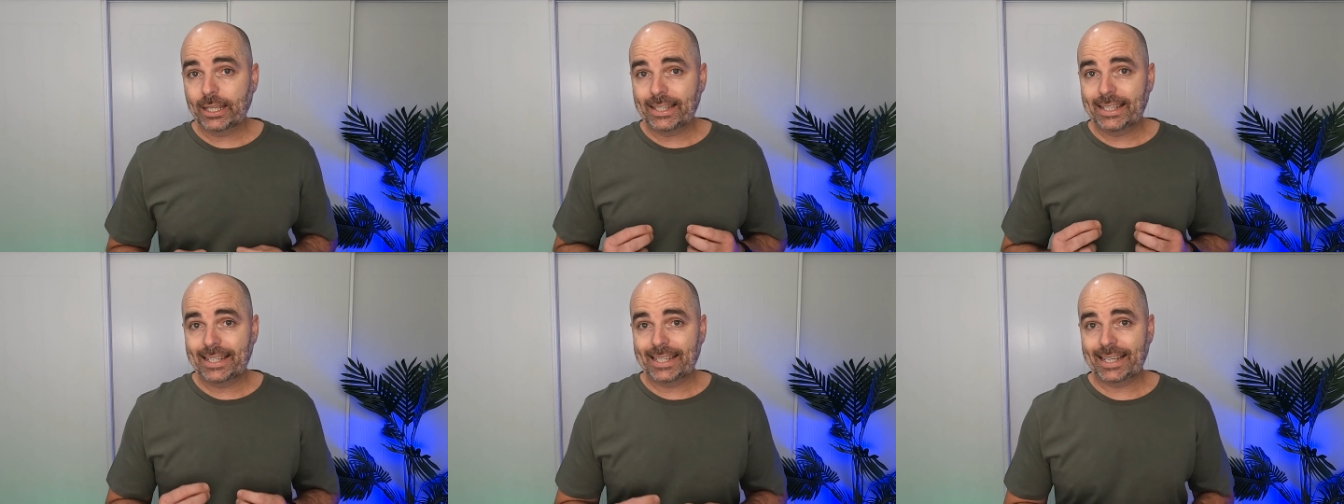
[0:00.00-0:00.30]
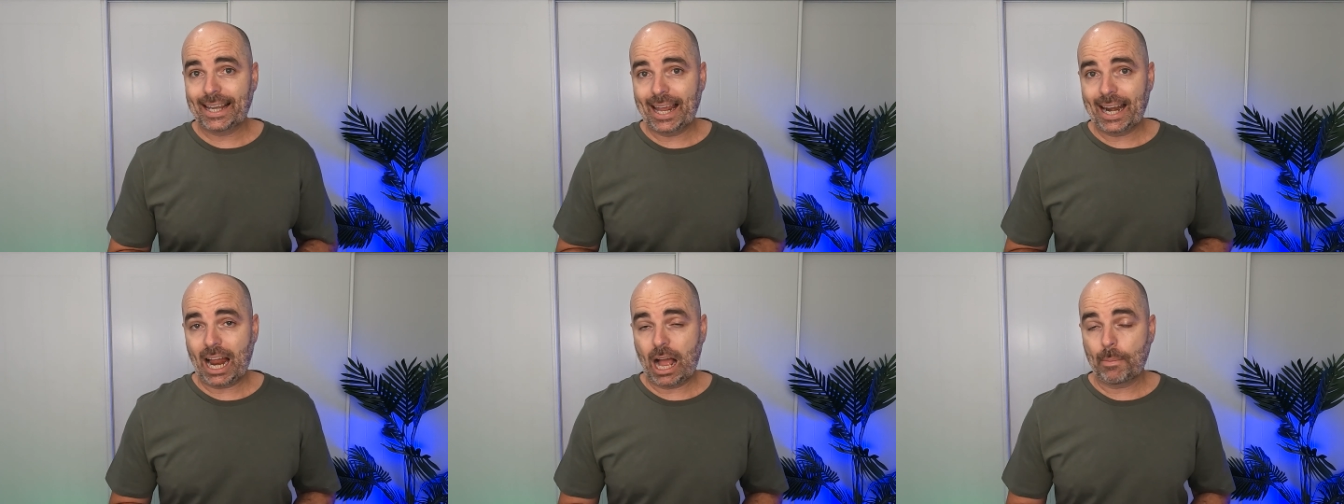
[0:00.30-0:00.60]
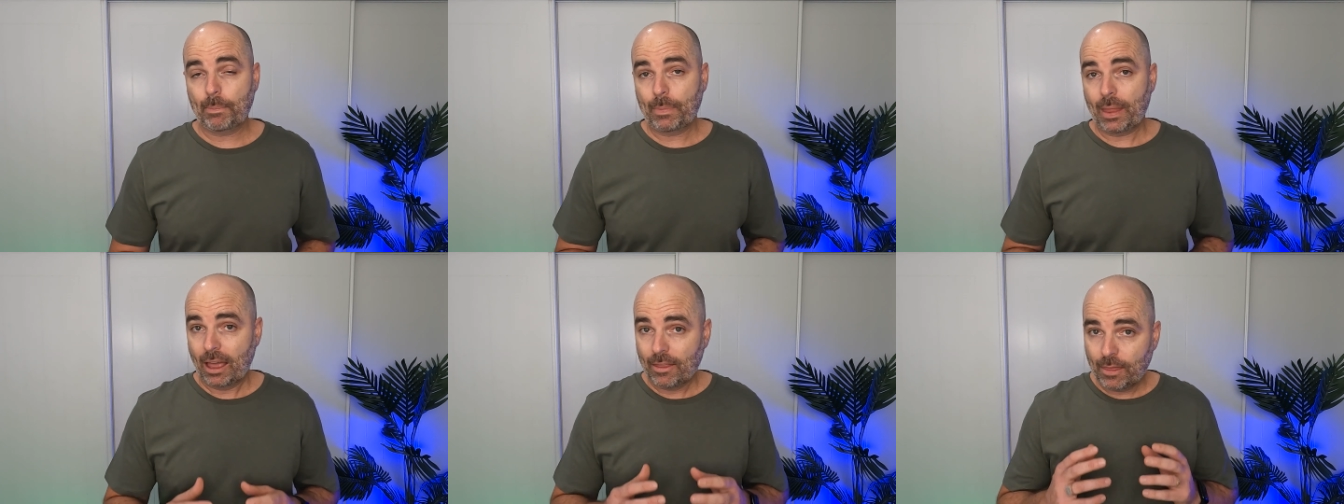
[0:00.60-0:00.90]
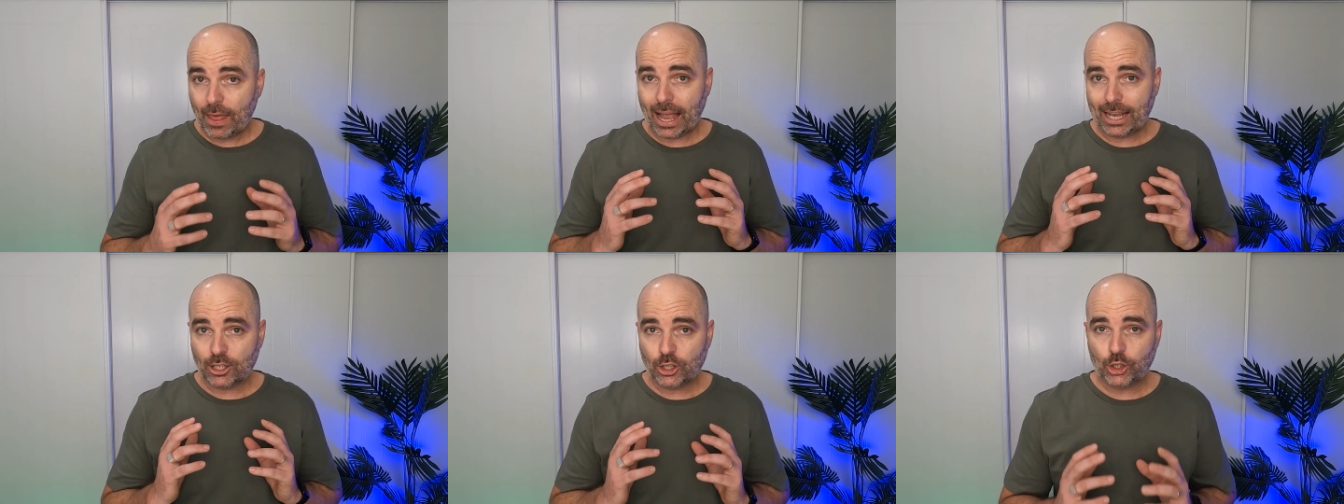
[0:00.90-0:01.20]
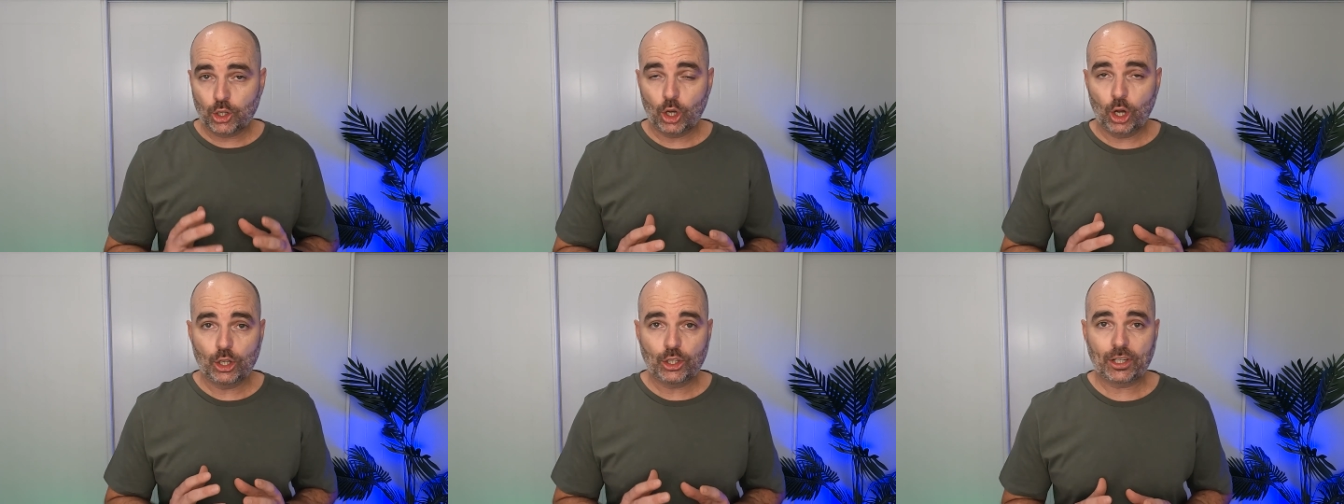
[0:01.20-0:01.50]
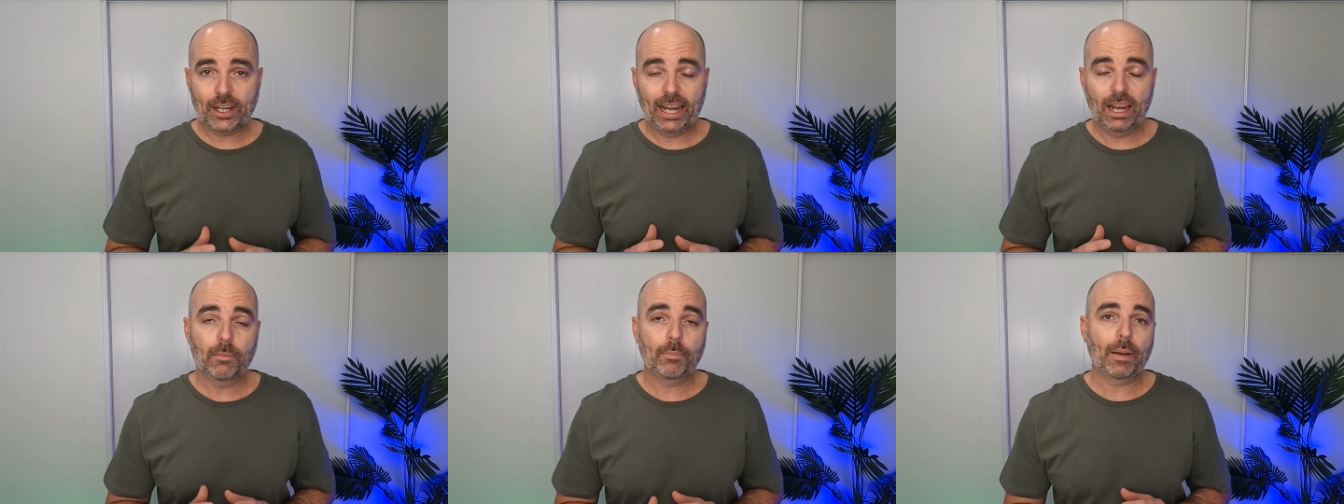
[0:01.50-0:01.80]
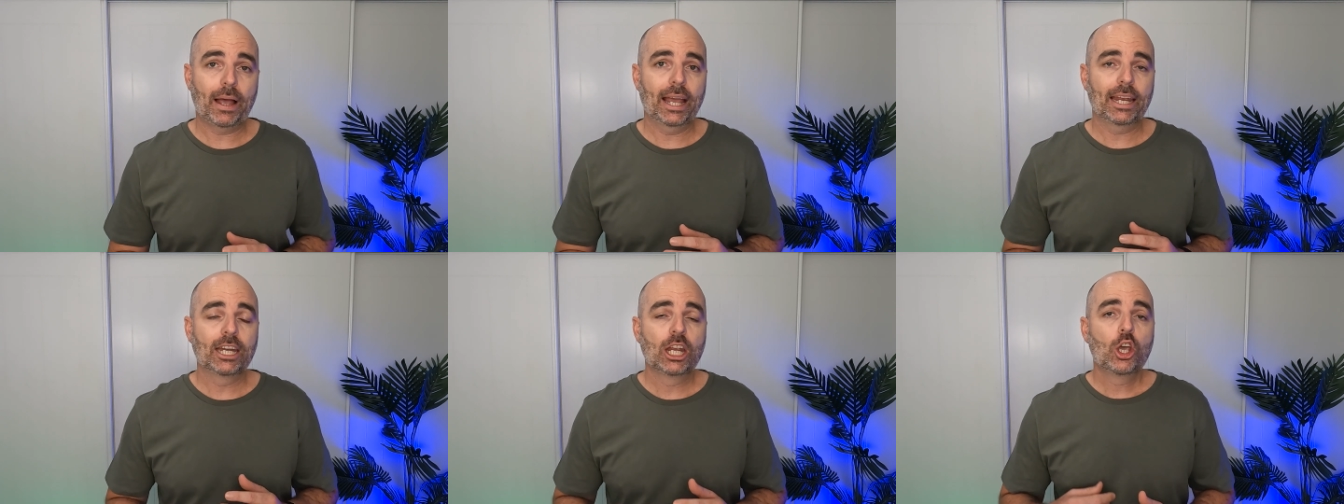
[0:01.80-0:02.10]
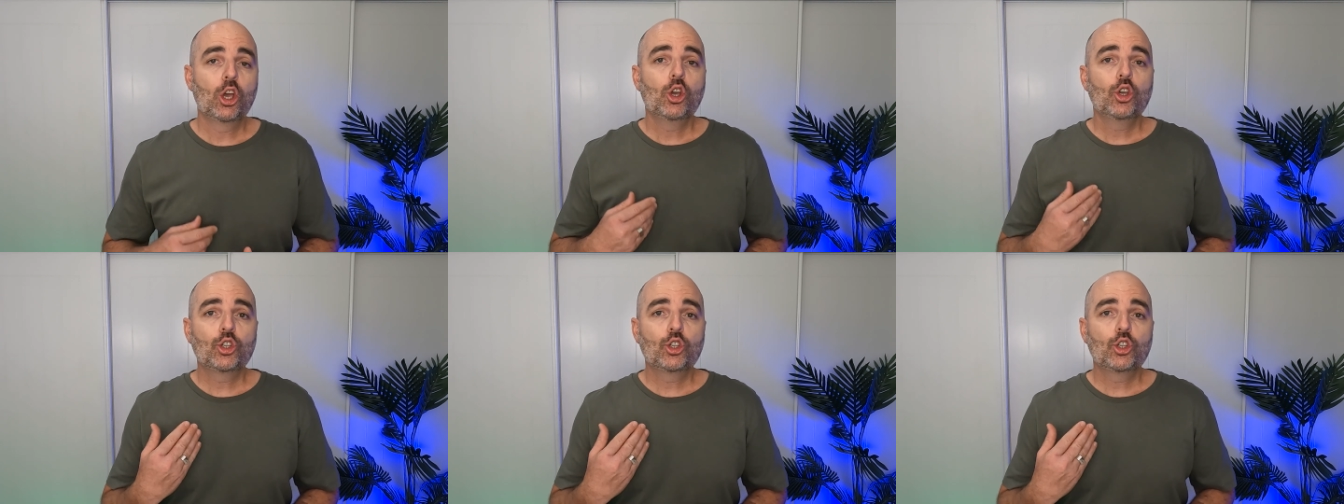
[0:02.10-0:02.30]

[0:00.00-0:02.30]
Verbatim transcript: can set up that search campaign